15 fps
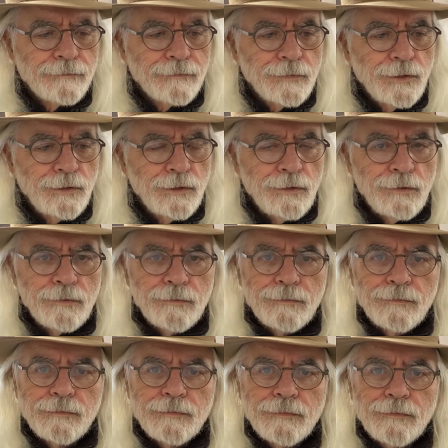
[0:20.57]
You know,
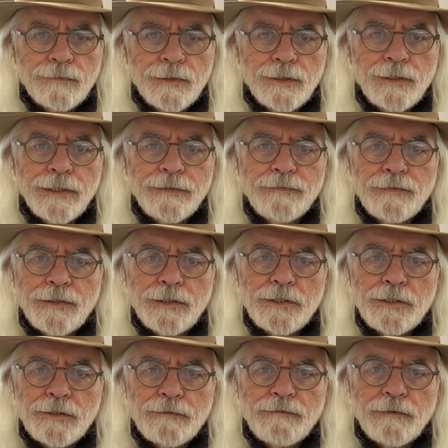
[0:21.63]
the
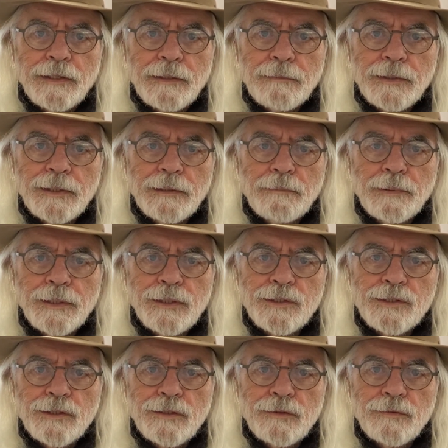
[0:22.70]
definition of family
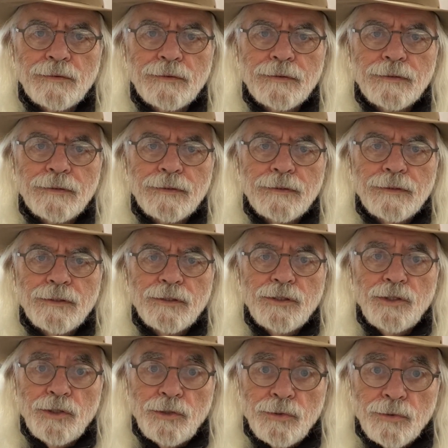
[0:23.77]
depends on
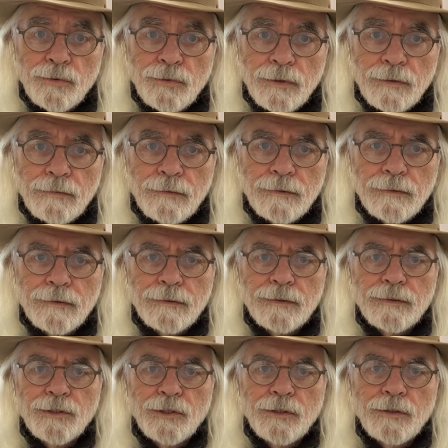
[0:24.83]
you and
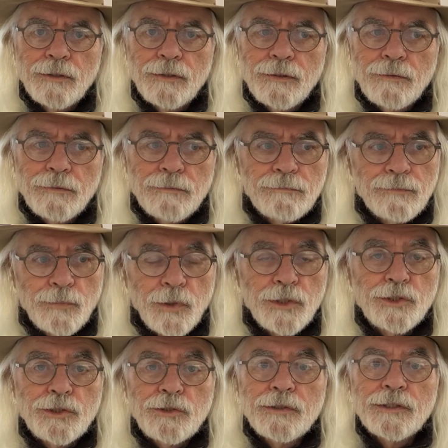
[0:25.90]

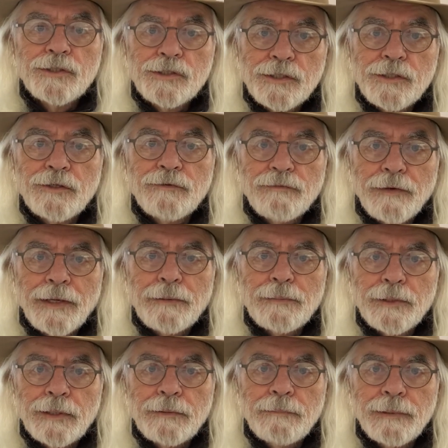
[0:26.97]
what you consider
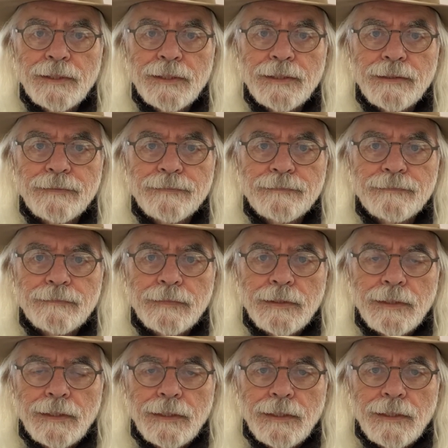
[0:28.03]
family to be.
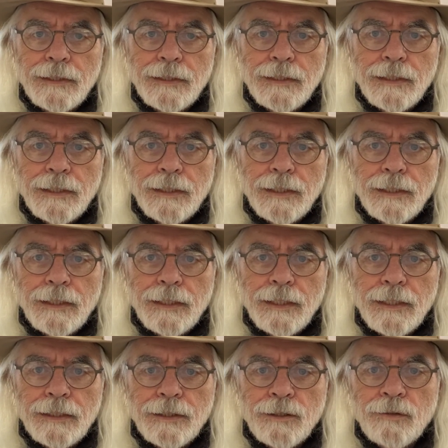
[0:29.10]

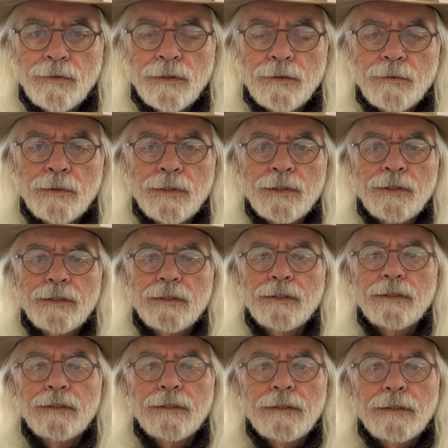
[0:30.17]
I know that we're
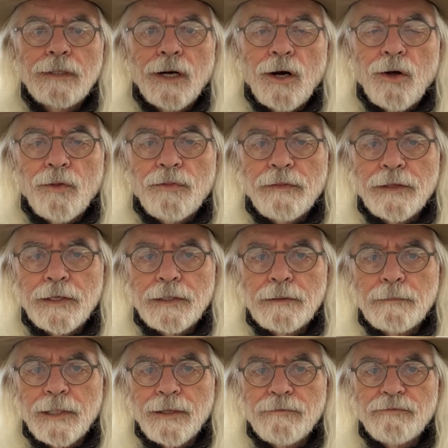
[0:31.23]
all thinking
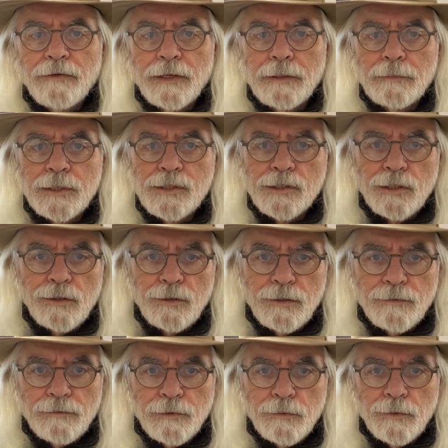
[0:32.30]
about families all
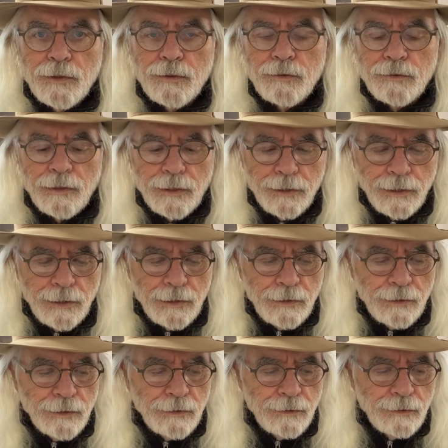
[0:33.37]
over the world right now,
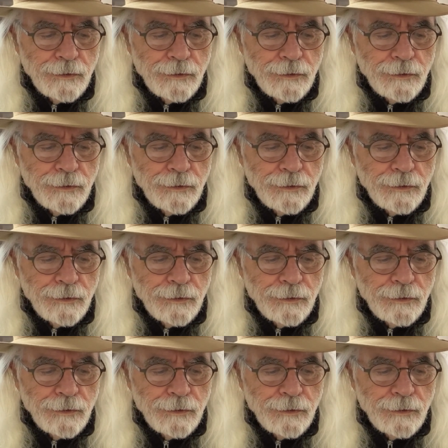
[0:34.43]
and